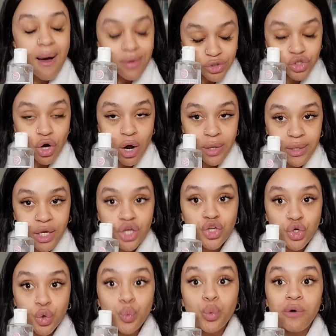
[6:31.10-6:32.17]
Target,
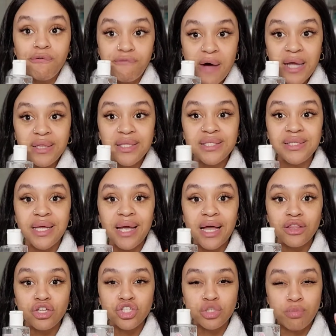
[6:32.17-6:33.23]
you will find this. They
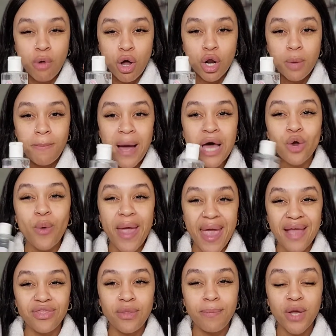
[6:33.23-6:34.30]
got the smaller bottle
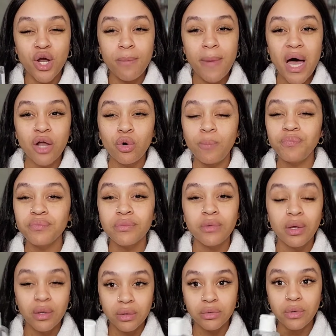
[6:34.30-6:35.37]
and the bigger bottle.
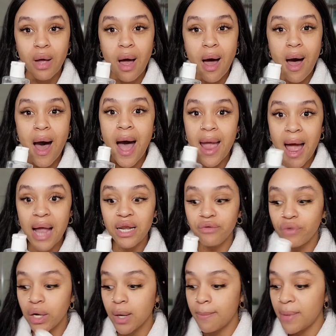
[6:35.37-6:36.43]
I highly
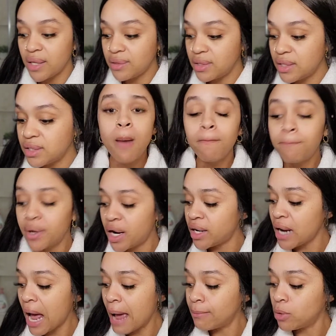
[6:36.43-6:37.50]
recommend this,
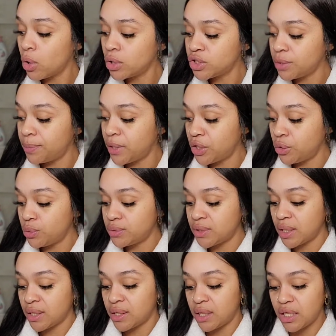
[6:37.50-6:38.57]
but I'm going to be
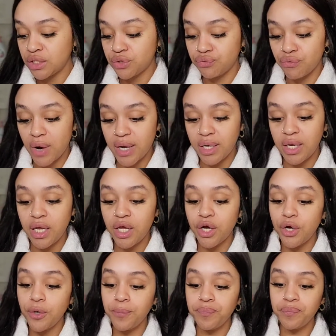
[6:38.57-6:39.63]
using this right
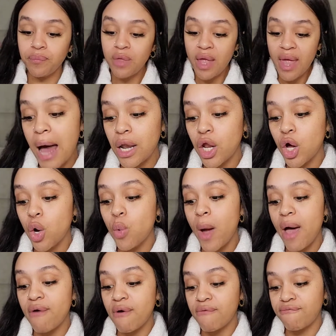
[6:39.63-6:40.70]
here,
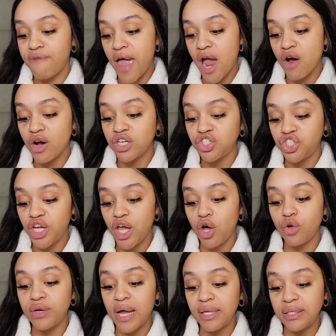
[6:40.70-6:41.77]
aloe vera
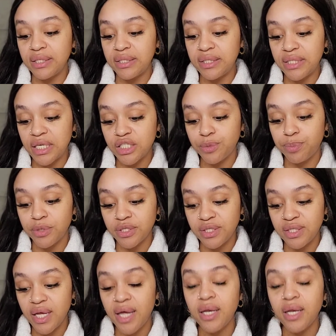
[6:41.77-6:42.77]
gel 96%,